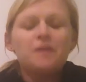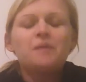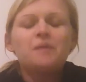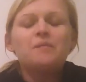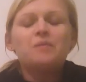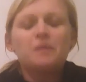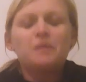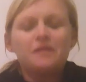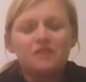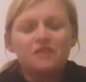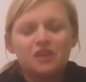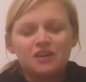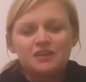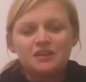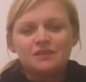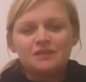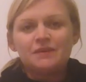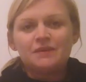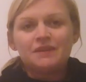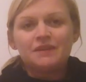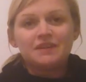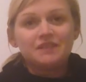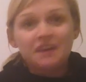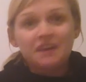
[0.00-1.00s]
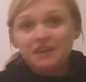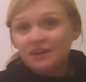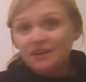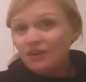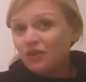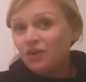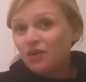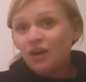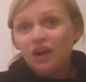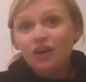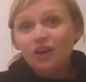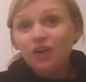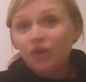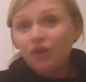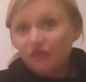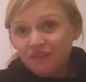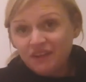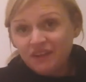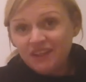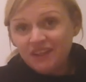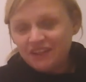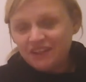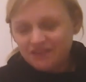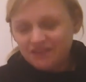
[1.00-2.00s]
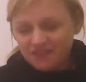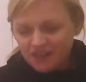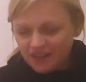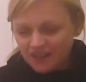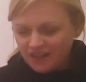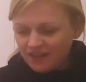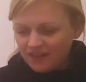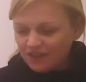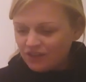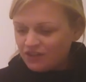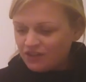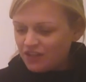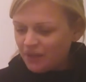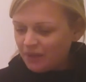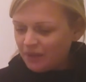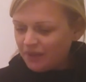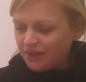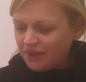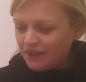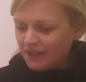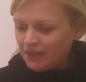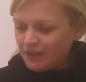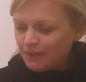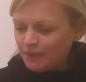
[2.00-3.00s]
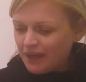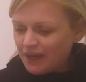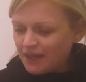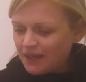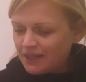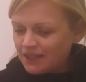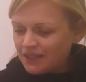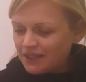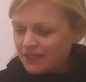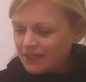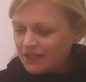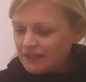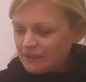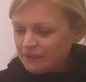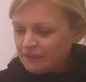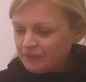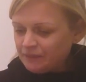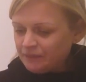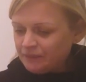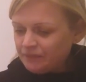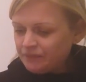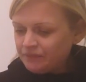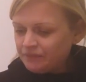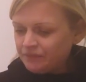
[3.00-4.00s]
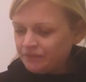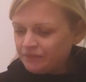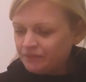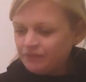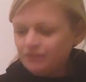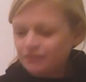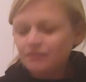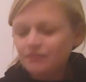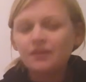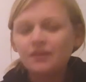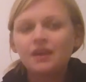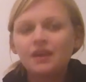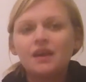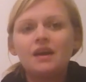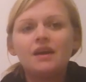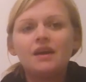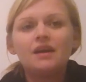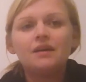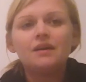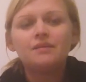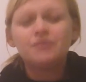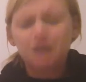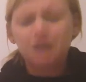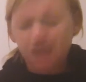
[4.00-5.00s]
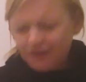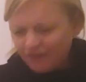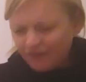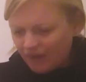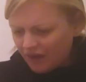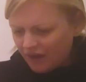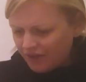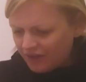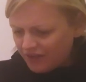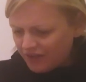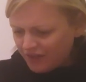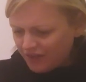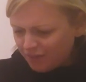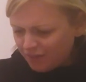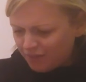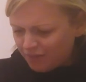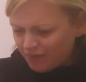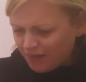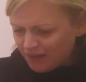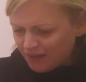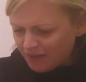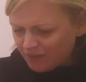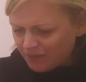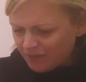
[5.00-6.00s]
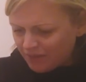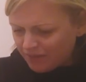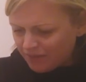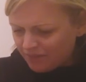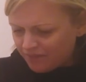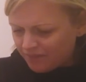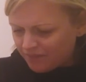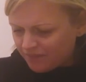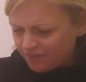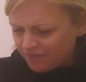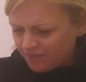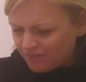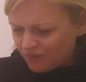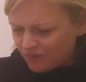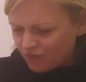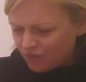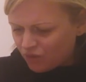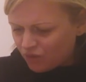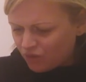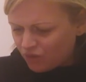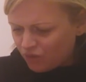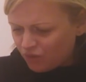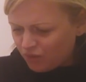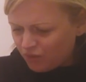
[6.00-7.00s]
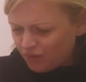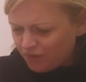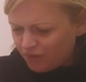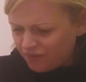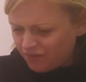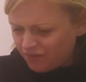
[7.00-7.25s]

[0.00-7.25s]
We've gone to bed. I've had a, a lovely evening, so unexpected. Um, I think I banged my or cut my